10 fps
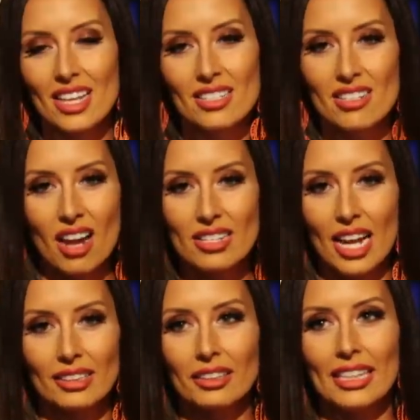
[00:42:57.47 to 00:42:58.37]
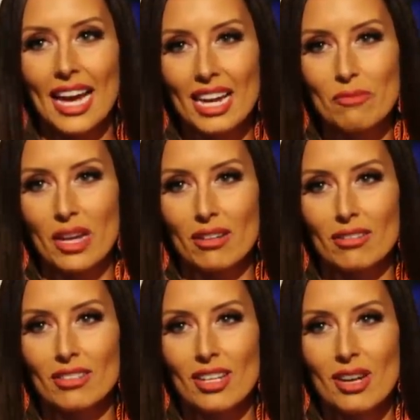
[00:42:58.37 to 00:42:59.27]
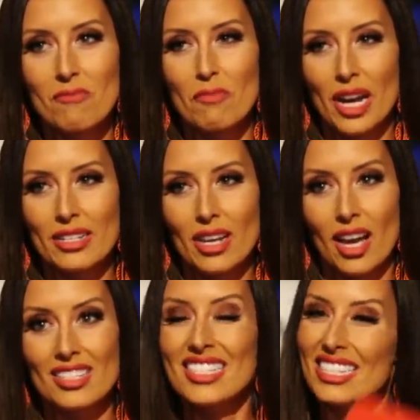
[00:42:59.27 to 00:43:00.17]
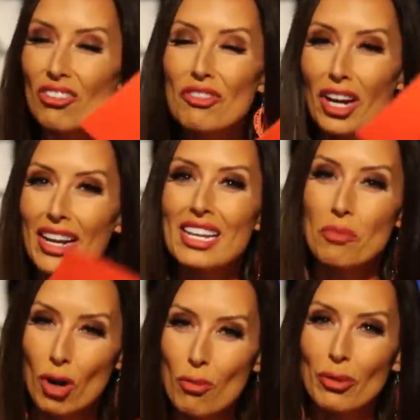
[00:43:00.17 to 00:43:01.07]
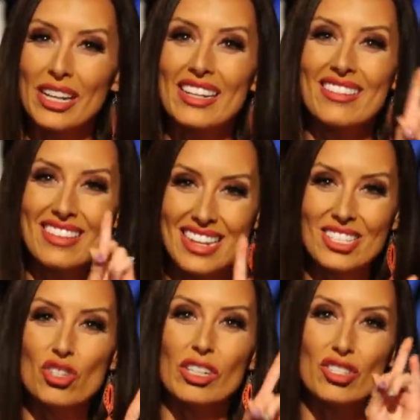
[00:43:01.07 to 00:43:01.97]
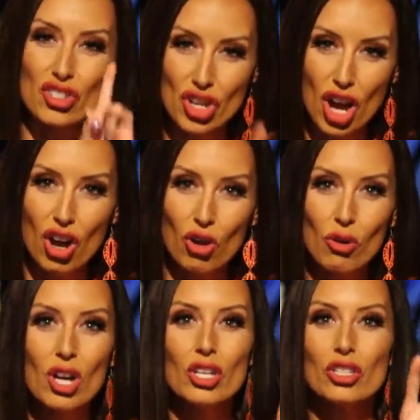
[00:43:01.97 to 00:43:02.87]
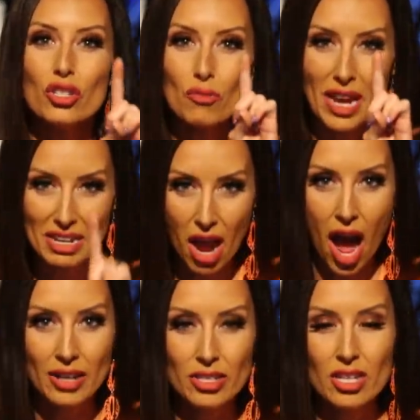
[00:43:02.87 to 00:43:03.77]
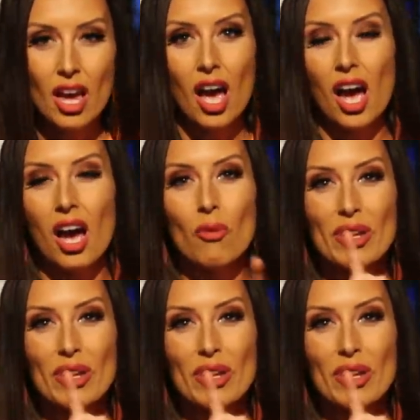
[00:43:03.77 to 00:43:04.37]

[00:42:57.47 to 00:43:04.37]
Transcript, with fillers: that's not technically hate mail, but uh, still very inappropriate. And the answer is no, you may not. Uh,